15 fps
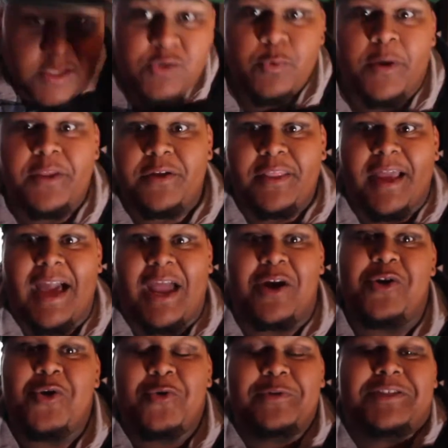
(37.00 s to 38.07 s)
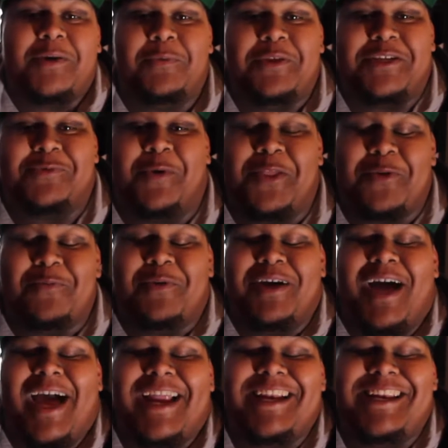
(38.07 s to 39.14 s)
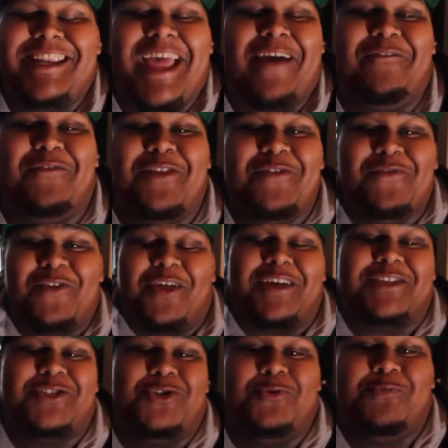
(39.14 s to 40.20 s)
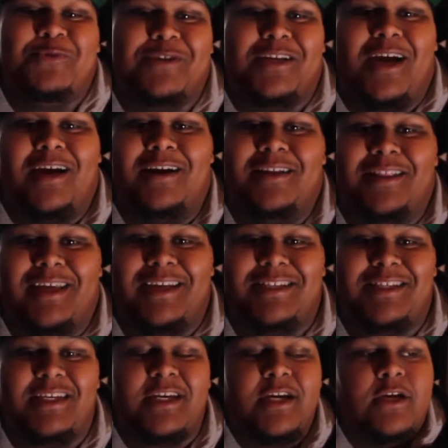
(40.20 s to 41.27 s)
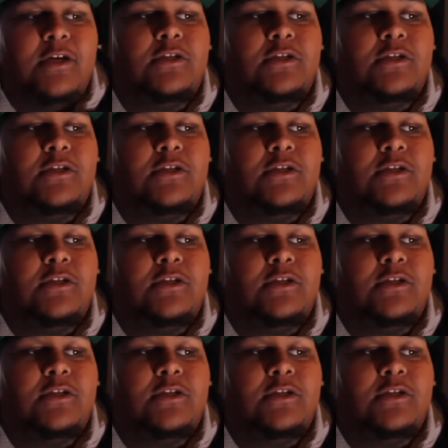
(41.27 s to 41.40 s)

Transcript: This weather, like, I don't know what's up with this weather, but I definitely feel like super tired and lazy.